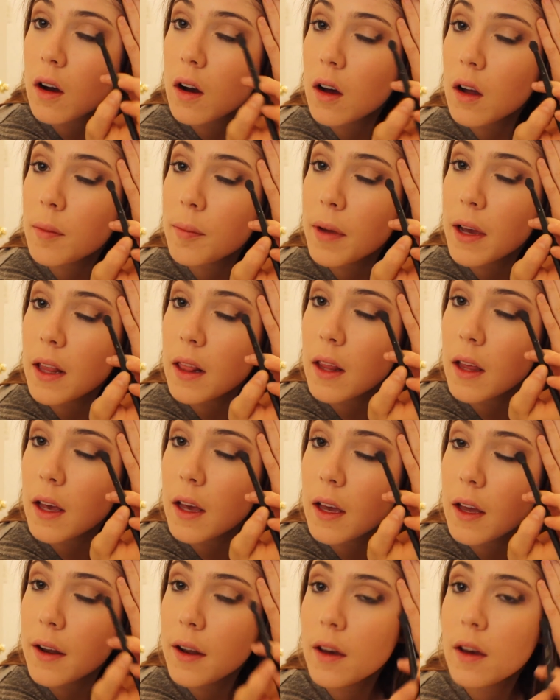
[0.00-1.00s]
on my
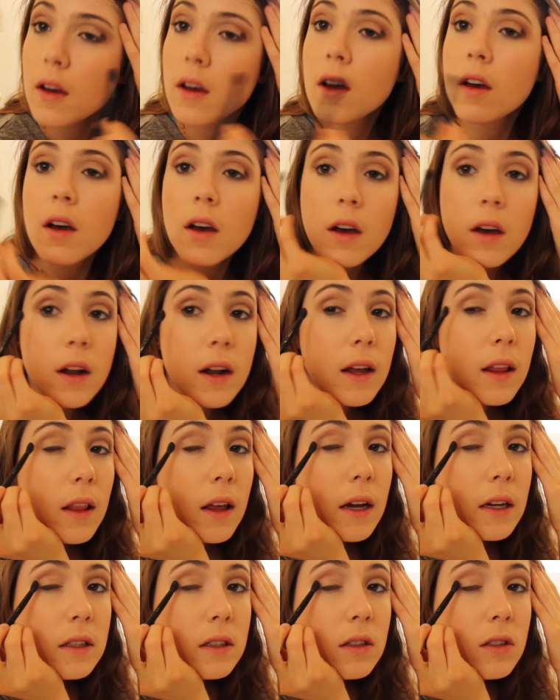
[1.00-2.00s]
lid. And I
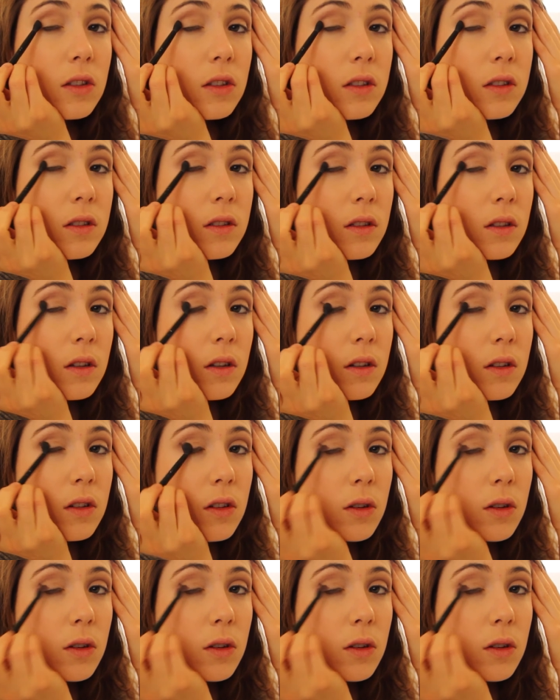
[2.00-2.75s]
like to just